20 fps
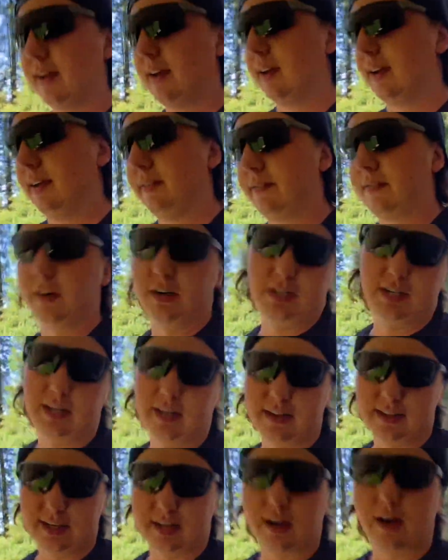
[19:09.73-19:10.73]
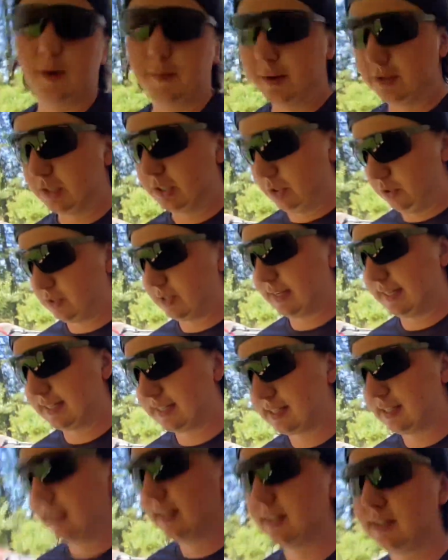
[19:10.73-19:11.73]
First gear is like almost
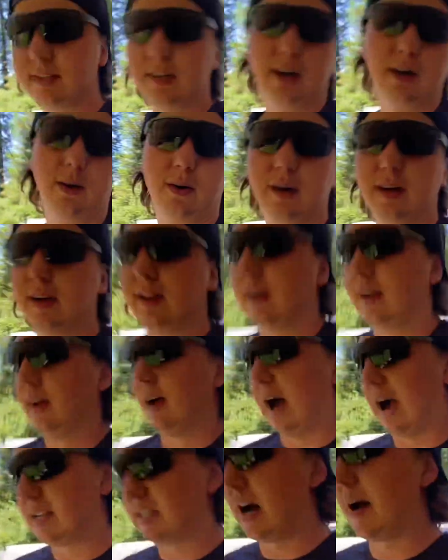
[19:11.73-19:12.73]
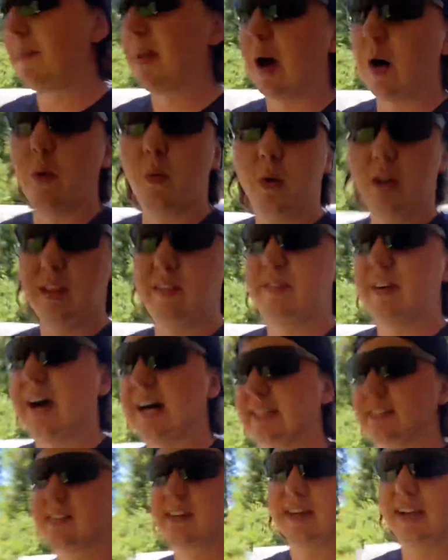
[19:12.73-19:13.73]
useless. So I topped out really
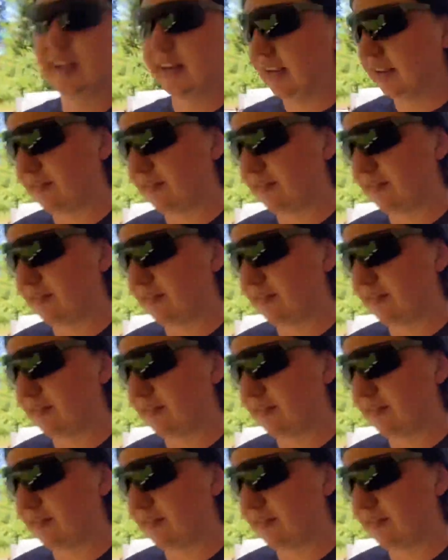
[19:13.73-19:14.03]
fast and it felt